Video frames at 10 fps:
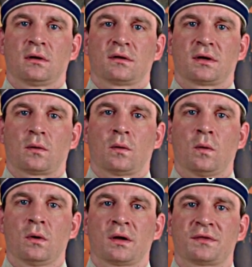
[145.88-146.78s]
They
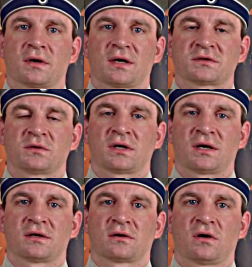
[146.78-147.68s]
all had the
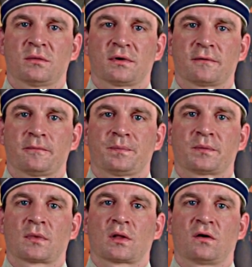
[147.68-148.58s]
Reichskokarde in common,
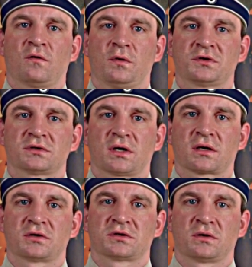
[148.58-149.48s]
of which I
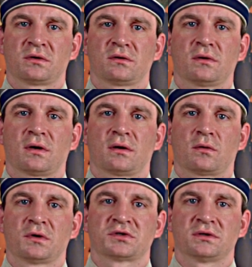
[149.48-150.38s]
can show you an
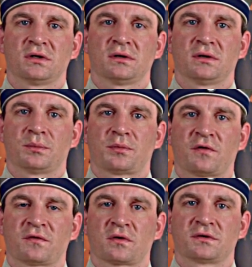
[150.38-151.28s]
original in
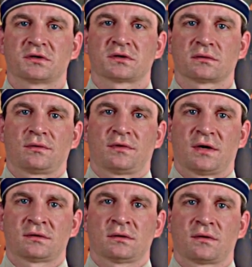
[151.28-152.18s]
perfect condition.
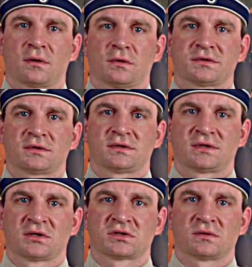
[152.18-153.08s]
Then there was a
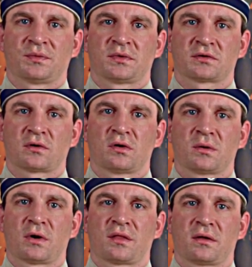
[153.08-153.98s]
distinction not only
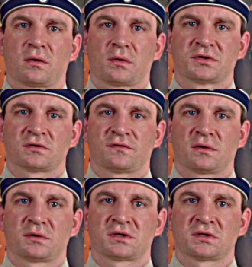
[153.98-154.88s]
by the origin of
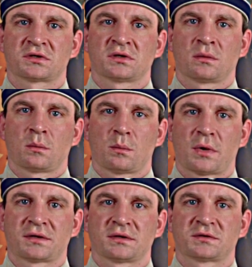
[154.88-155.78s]
heritage,
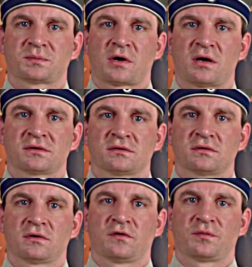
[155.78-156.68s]
but as part
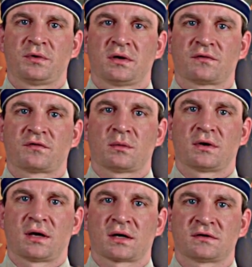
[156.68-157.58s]
of being from an
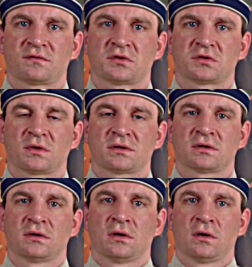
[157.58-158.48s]
active regiment
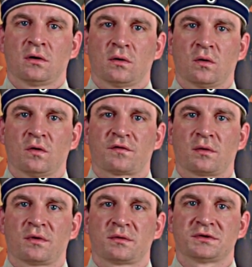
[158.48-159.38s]
or
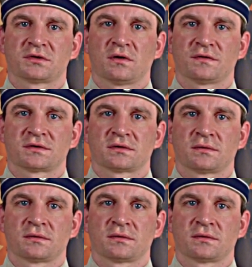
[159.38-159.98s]
from the reserves.